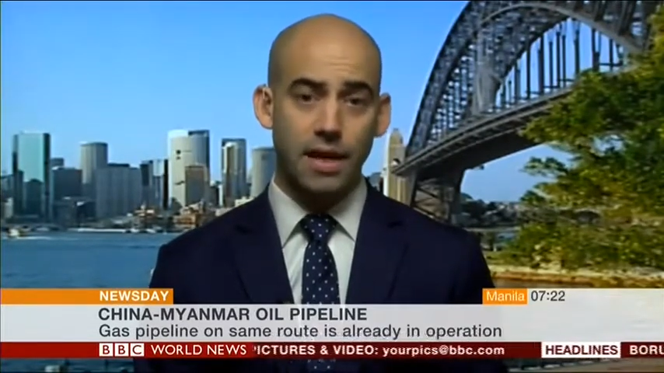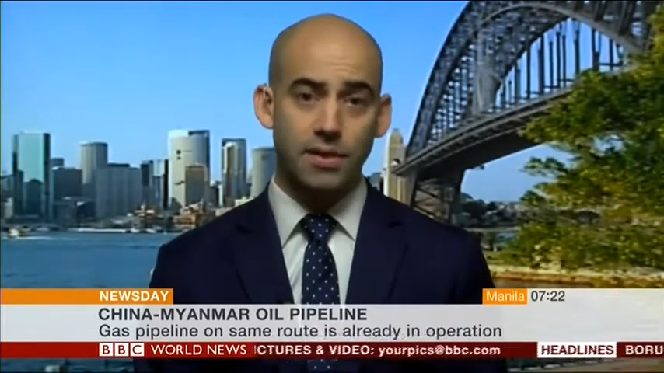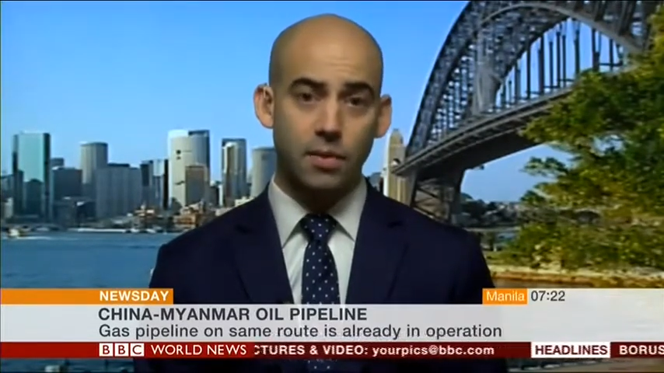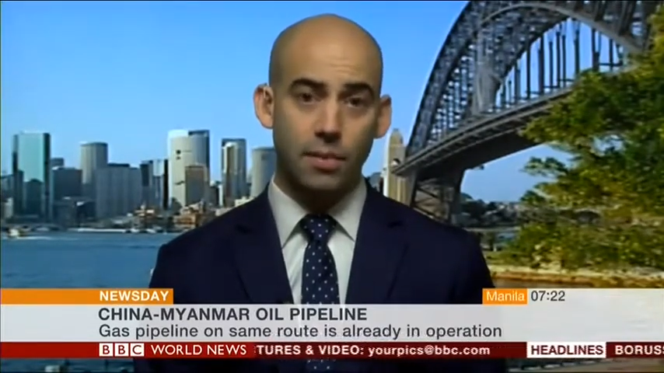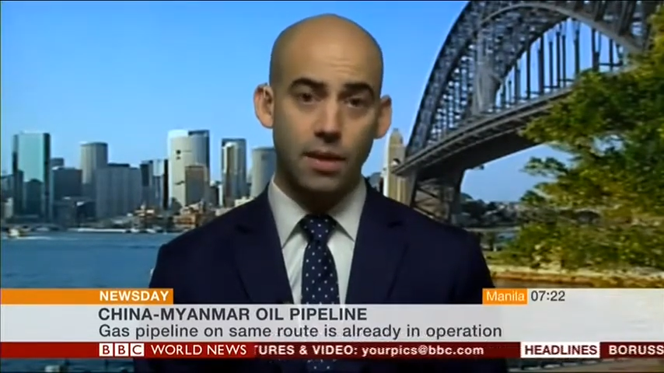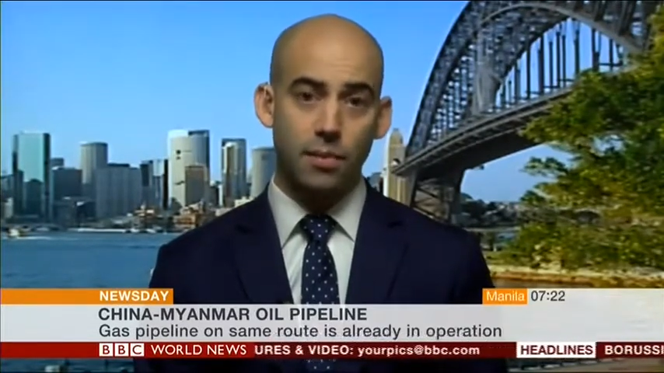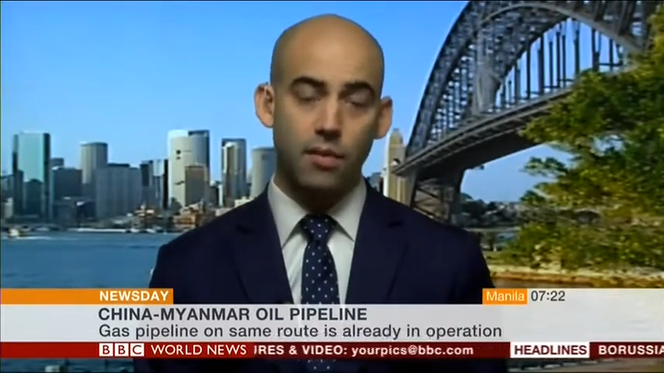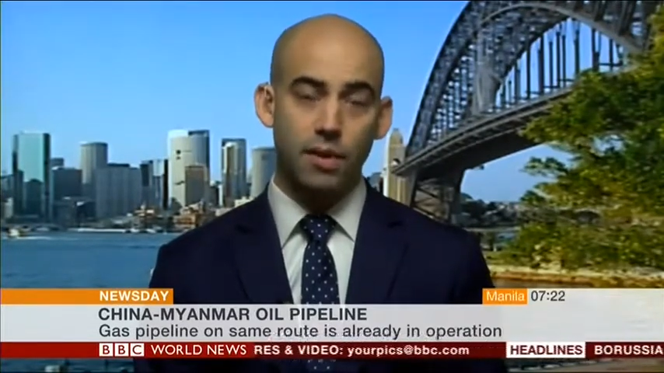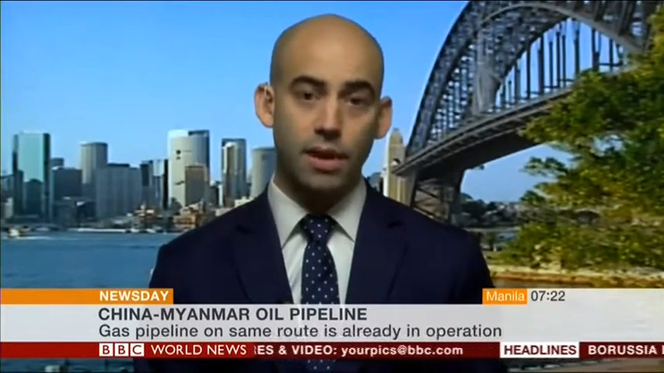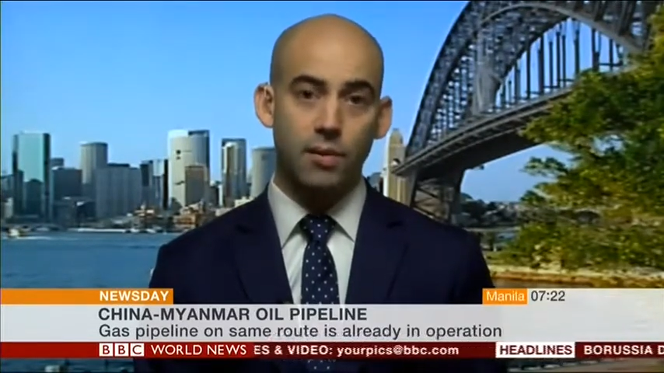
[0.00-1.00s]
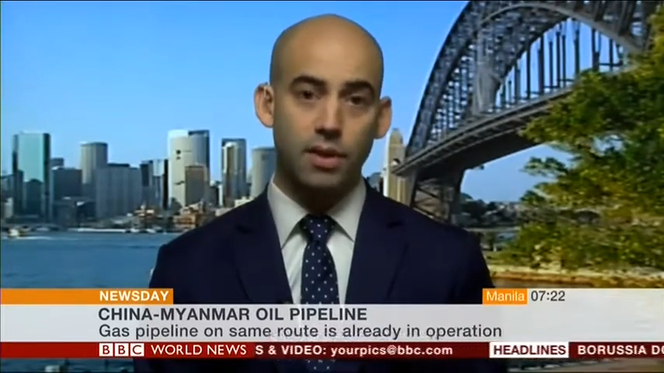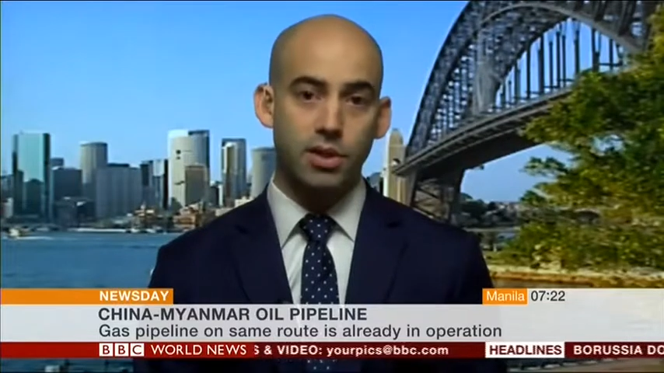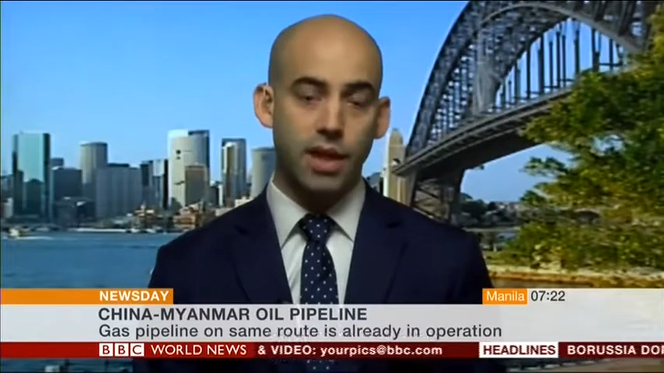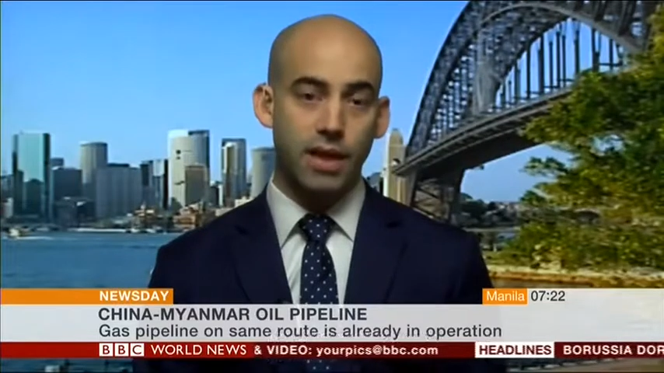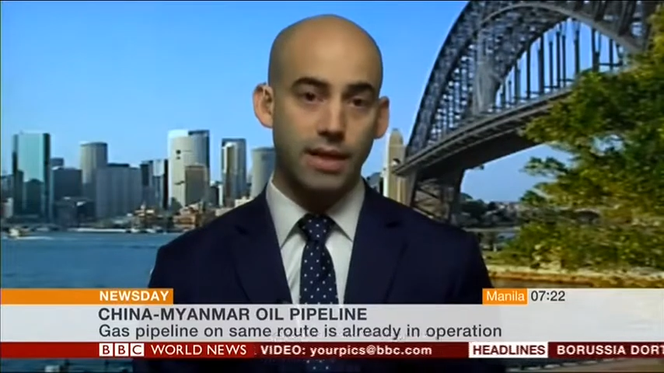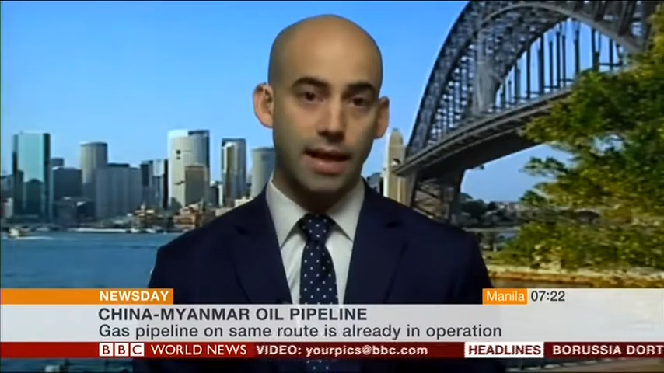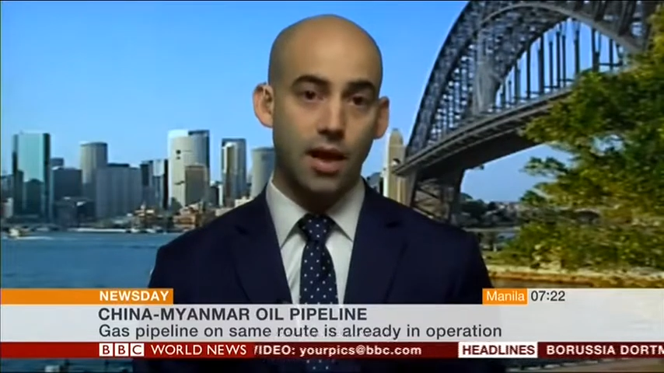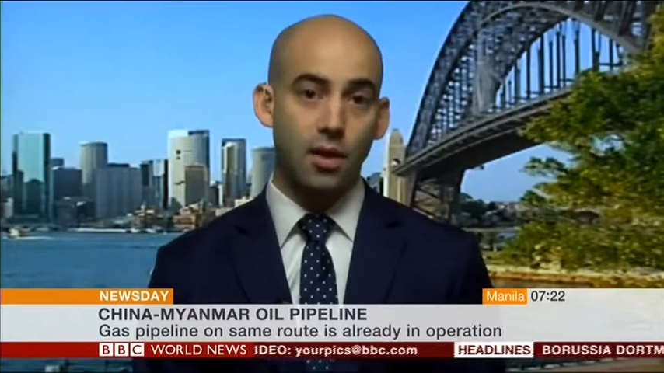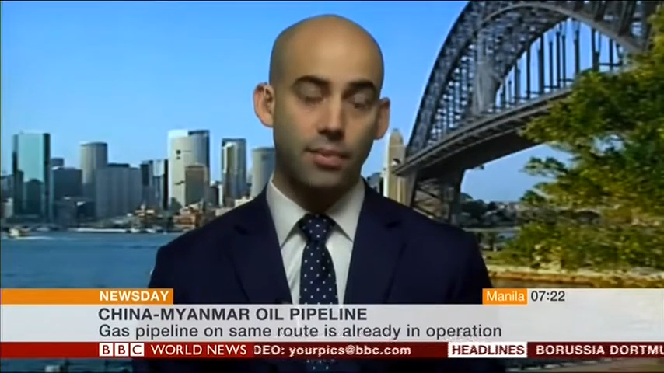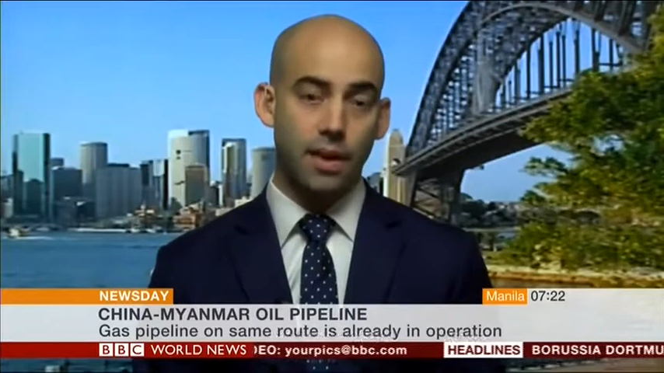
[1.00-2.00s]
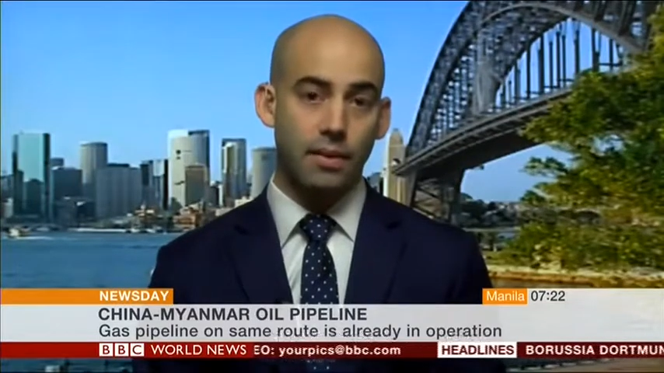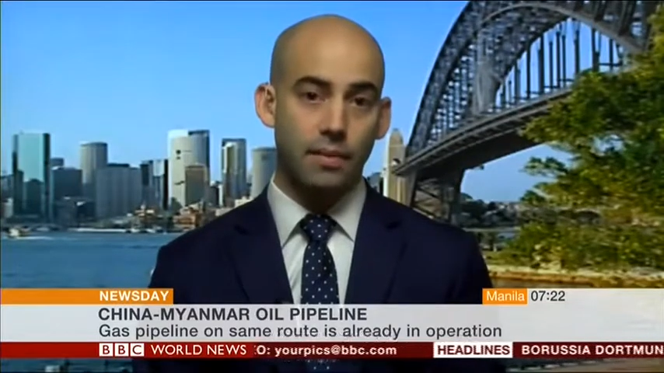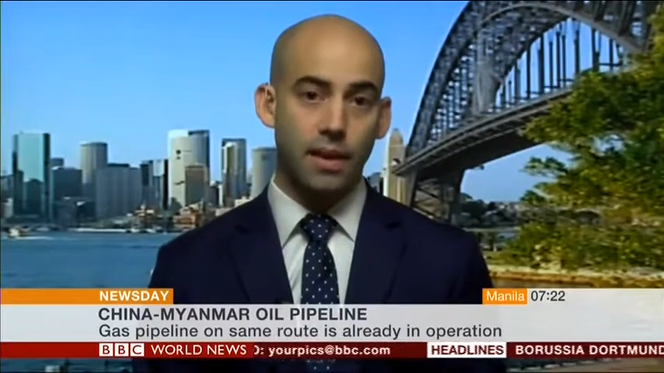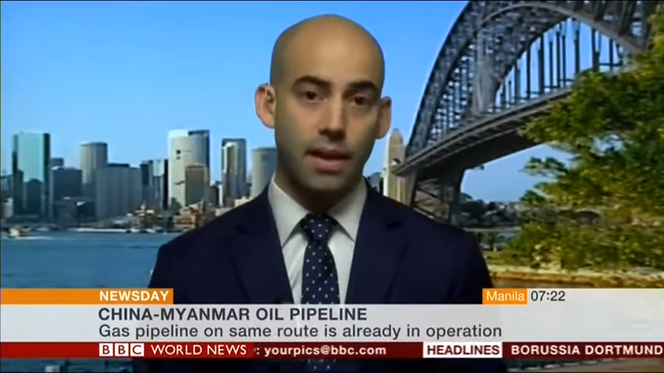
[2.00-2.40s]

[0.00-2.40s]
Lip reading: So Myanmar really wants China to help them